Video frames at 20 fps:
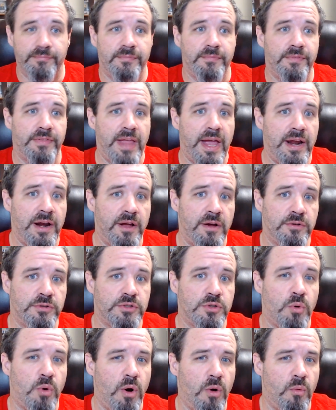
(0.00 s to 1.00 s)
Thanos,
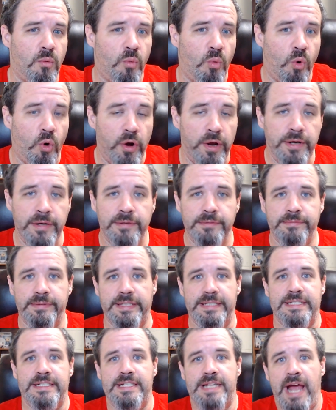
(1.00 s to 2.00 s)
quote, won. He
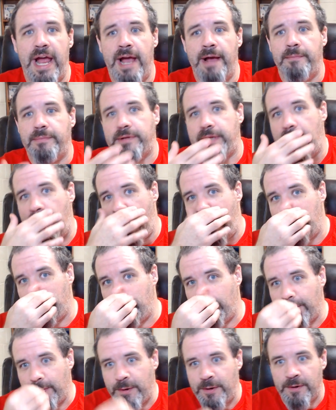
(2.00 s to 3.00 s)
snapped.
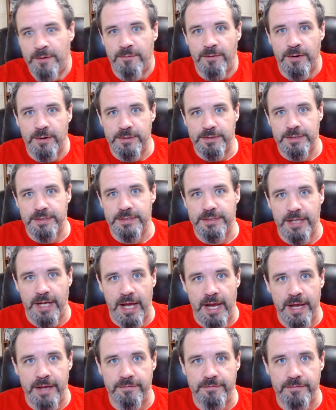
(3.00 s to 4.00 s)
Half of the universe's
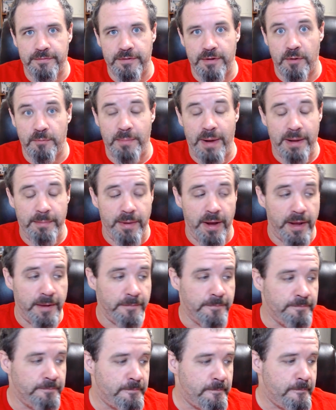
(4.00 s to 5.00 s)
life go bye-bye.
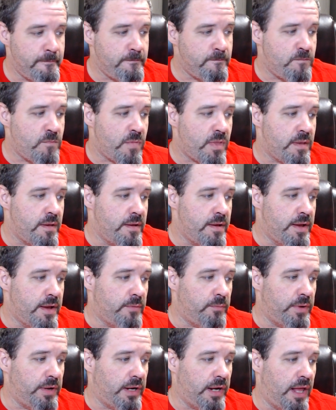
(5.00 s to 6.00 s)

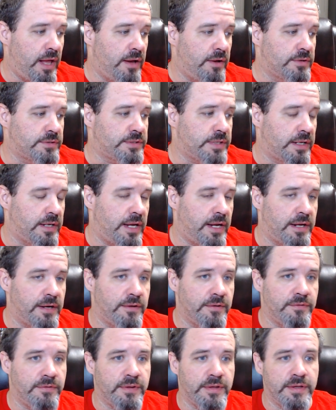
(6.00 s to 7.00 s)
We lost a lot
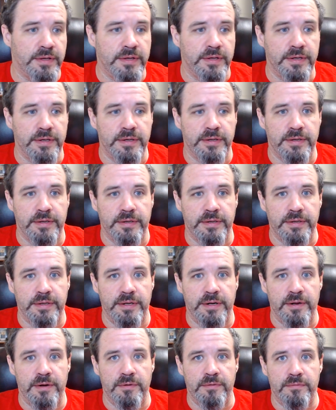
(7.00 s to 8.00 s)
of
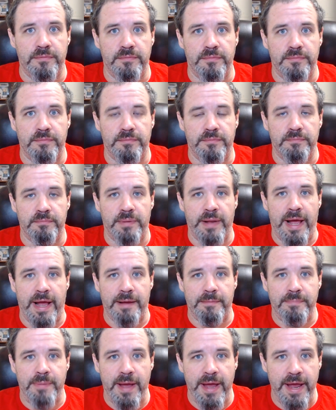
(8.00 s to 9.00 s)
the,
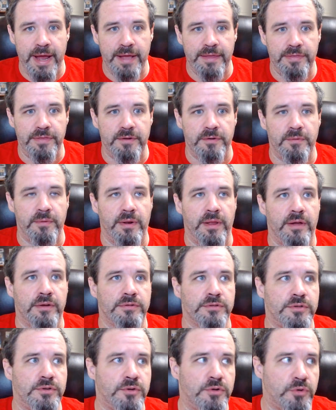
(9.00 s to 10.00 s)
Black Panther. We
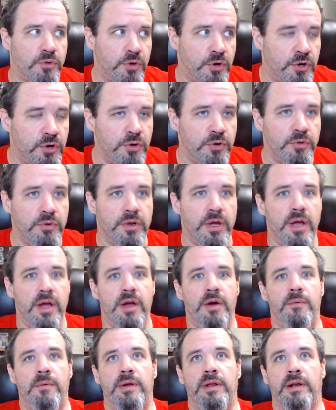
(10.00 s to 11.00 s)
lost Groot.
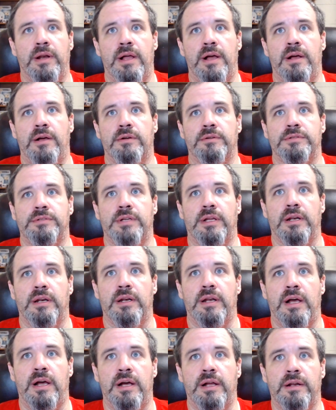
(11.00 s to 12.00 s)
We lost a
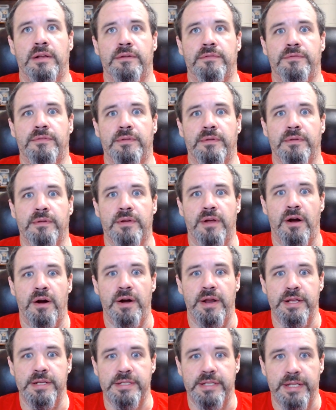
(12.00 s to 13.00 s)
lot of the
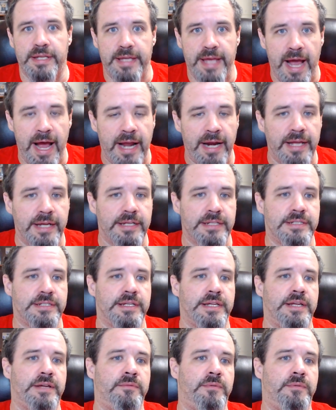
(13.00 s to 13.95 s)
Guardians of the Galaxy.